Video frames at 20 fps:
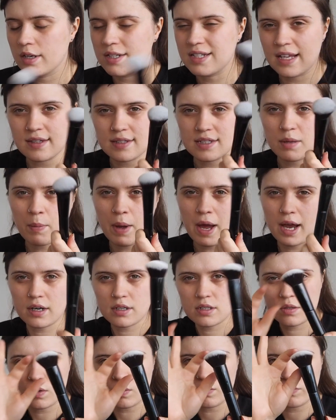densely
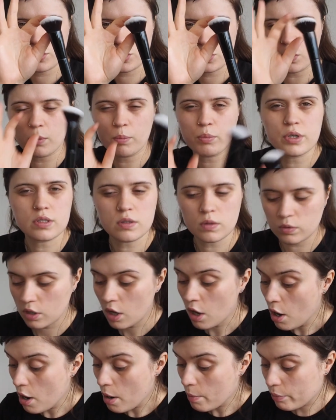packed, sort of shorter bristled
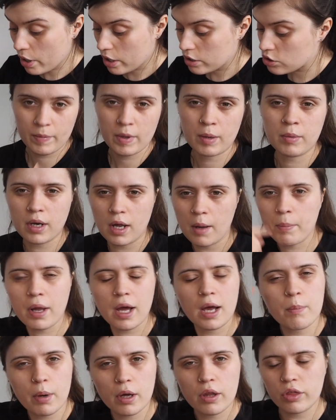brush. I'm going to
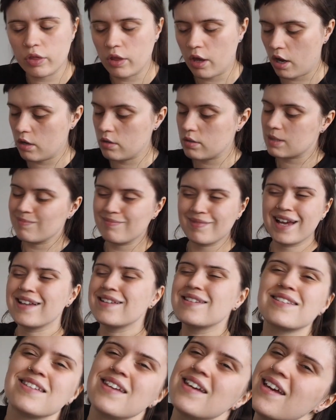apply both of those
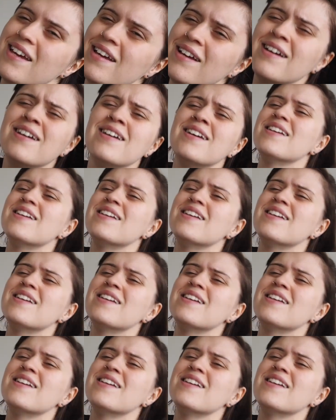and see